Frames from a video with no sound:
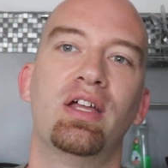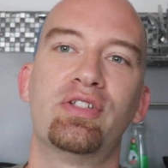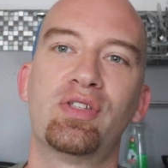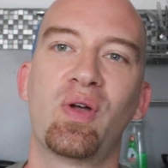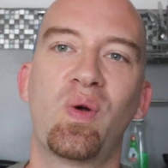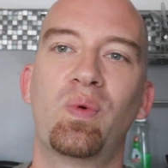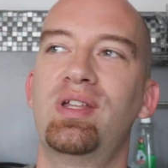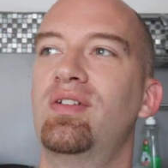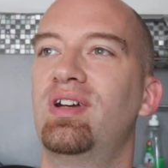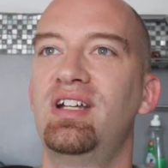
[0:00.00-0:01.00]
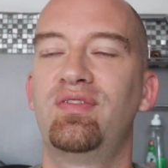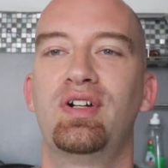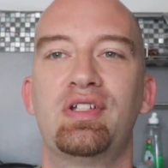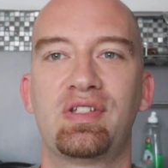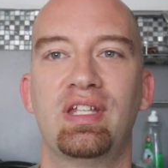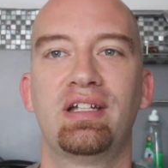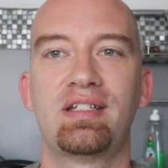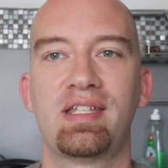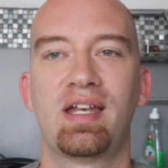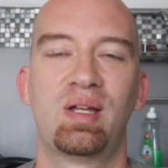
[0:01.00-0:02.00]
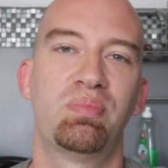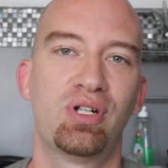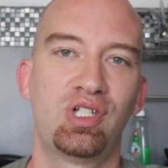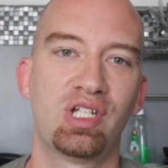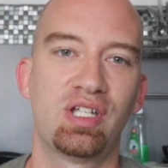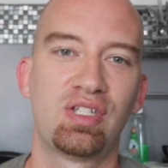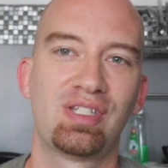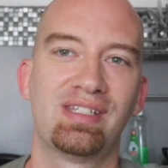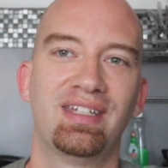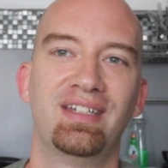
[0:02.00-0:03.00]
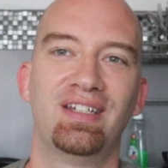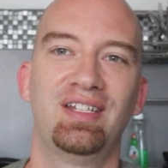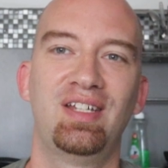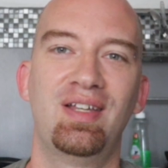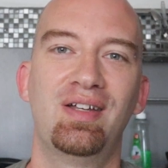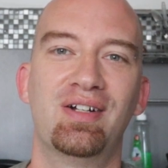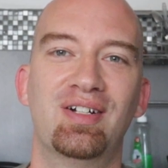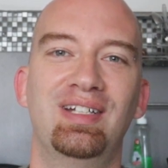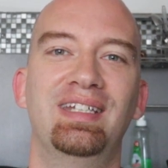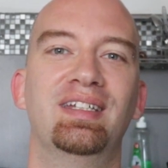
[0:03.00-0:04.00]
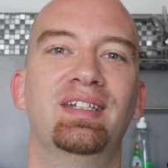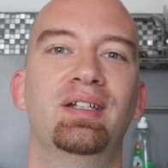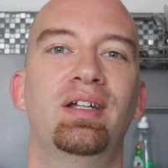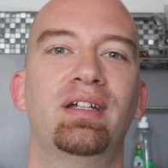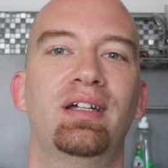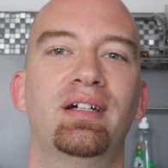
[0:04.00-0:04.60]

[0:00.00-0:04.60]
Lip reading: So one of the very first things that I purchased here in